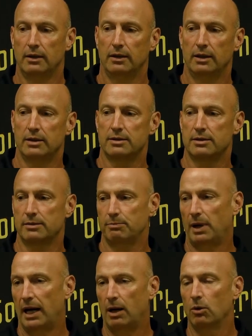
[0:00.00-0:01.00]
It's
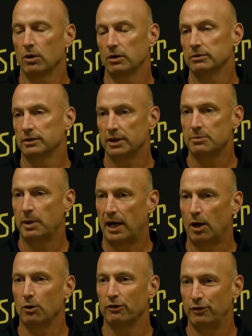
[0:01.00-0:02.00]
power. It's
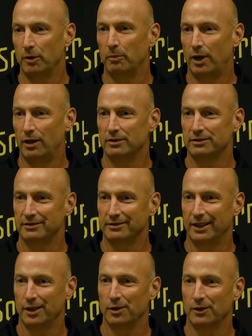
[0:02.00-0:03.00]
power football.
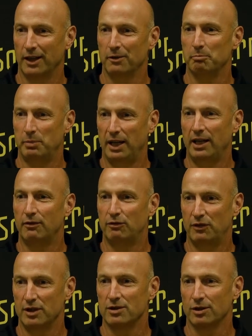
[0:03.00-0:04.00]
They're big,
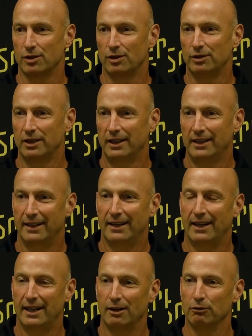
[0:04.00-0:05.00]
physical.
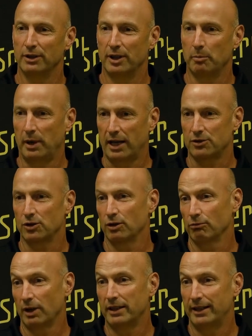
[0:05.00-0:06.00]
Their backs are
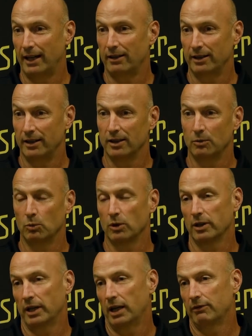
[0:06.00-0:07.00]
going to run downhill, and
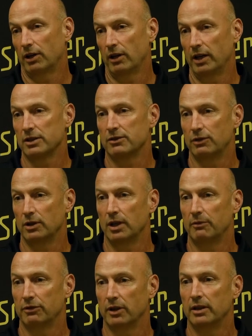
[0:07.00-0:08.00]
we're going to have our hands full
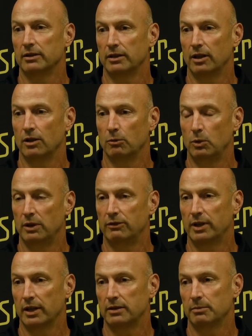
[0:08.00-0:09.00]
up front. We've
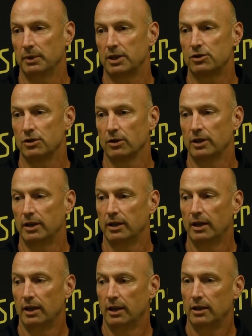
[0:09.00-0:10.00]
got to make sure that,
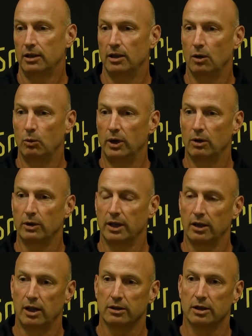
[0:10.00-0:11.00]
we don't
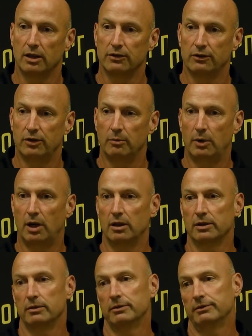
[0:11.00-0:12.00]
get knocked off the
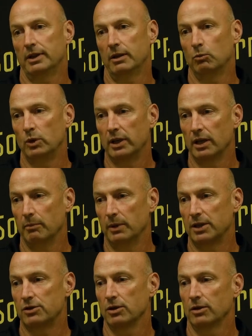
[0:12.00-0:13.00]
football, and we got to
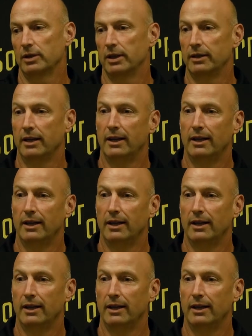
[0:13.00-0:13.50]
make sure that,